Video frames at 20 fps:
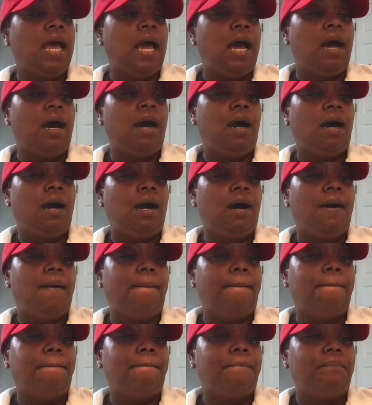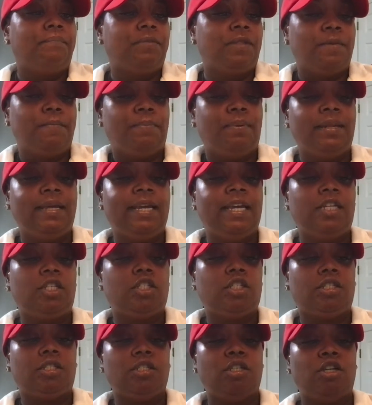the
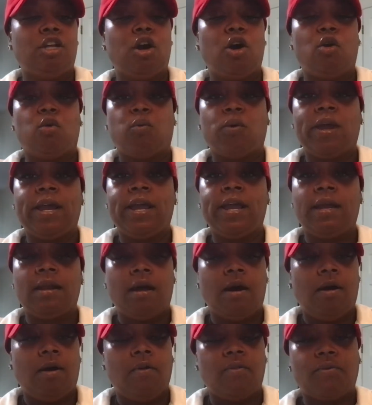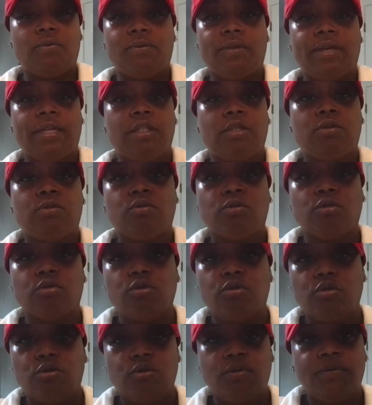bleach, ran all through these
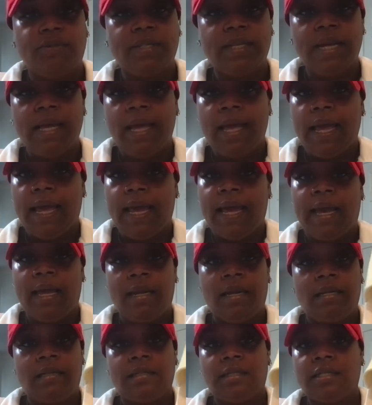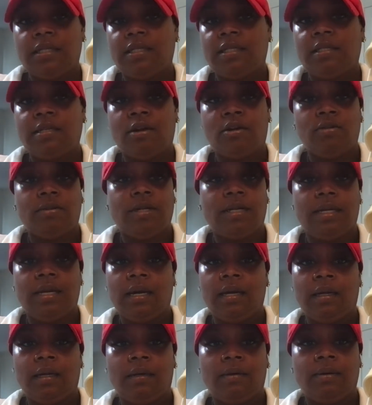grooves, and it just turned it
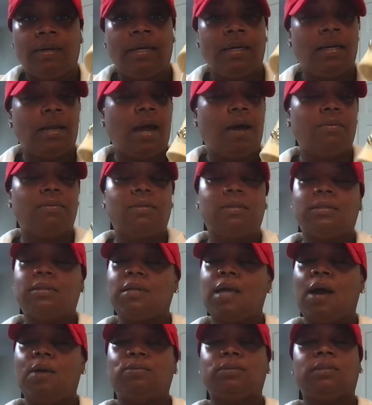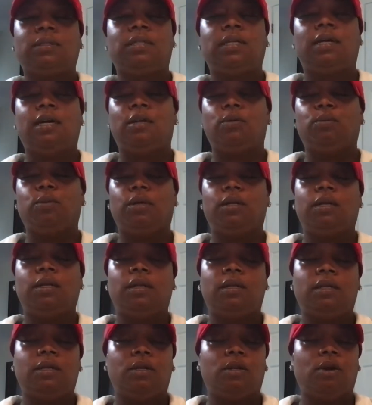yellow. And I was done with
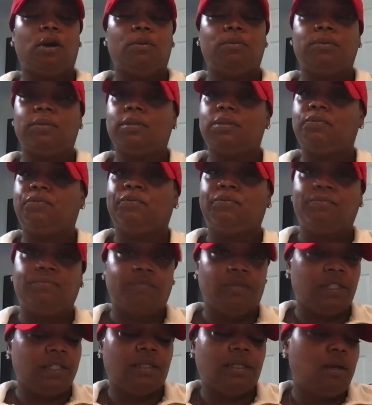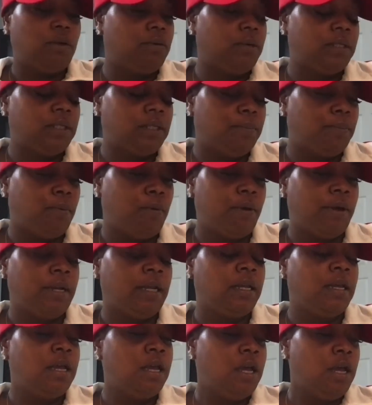it. I was just so
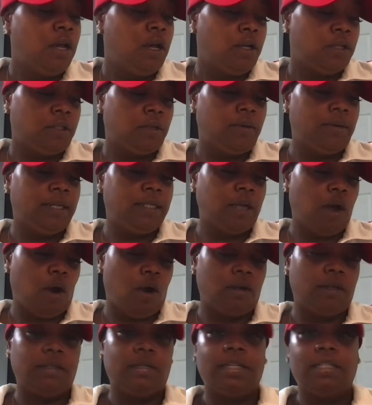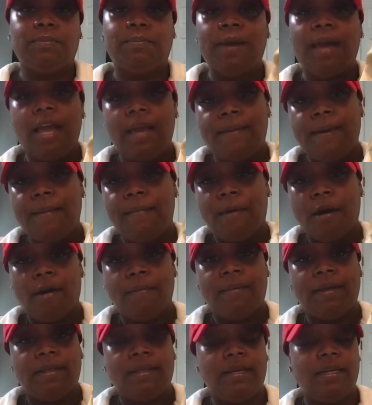disappointed, so disheartened because Babe had
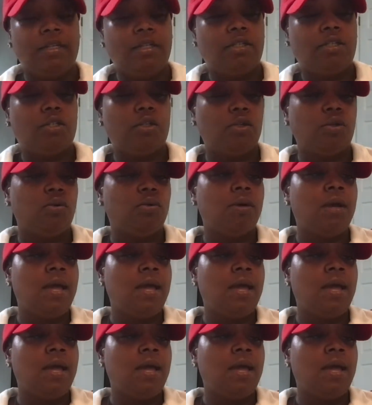bought me these too.